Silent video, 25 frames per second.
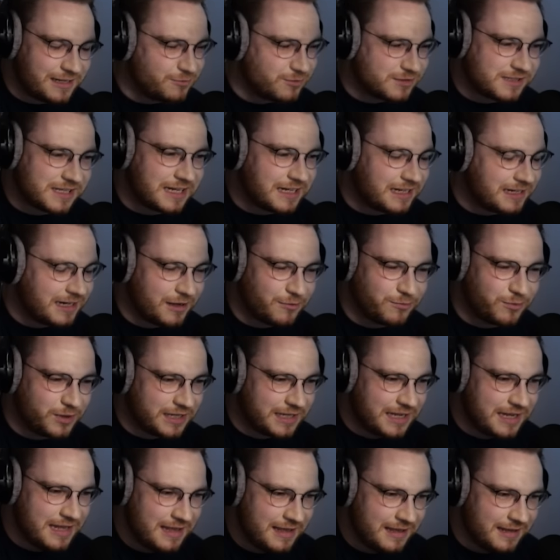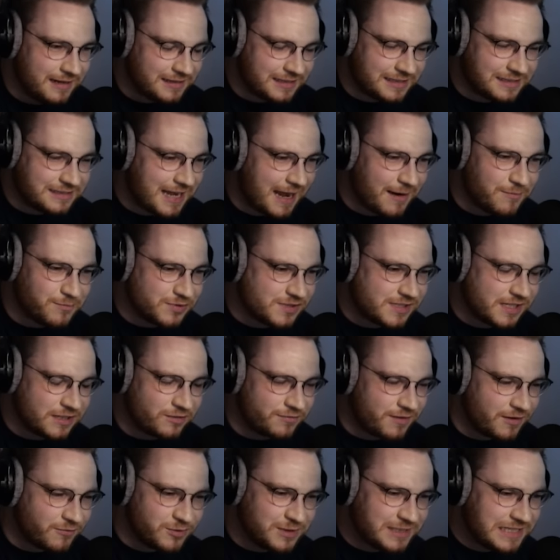He was getting like what, like ten percent
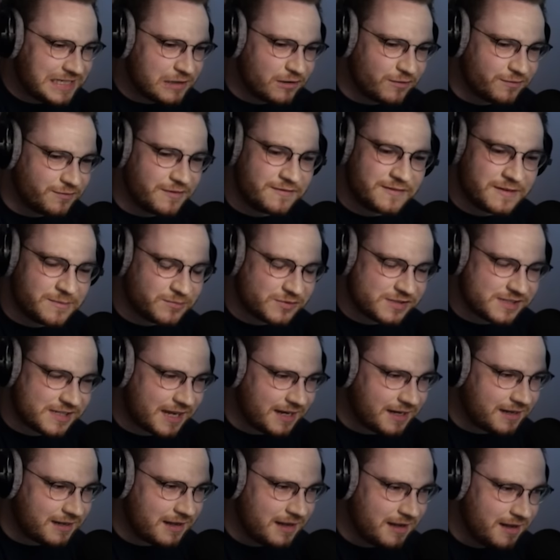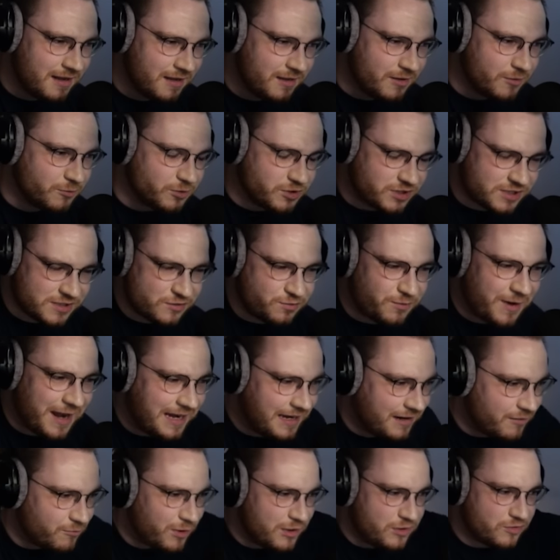of every deal or fifteen percent, which is
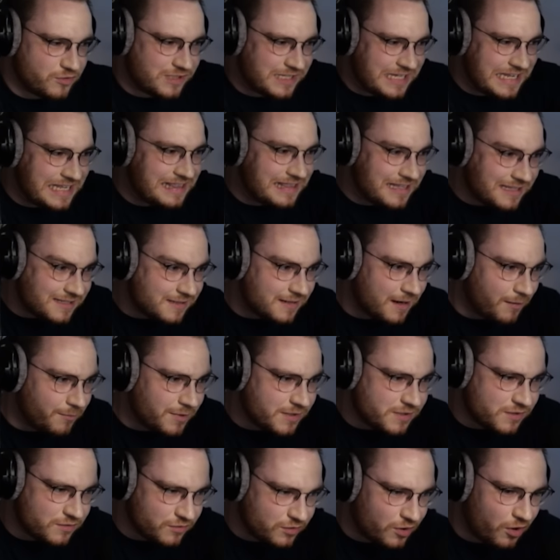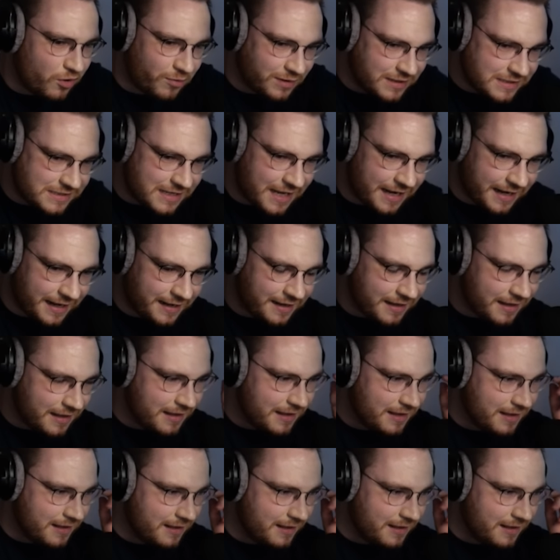when when you're seeing these numbers, you know what he's getting,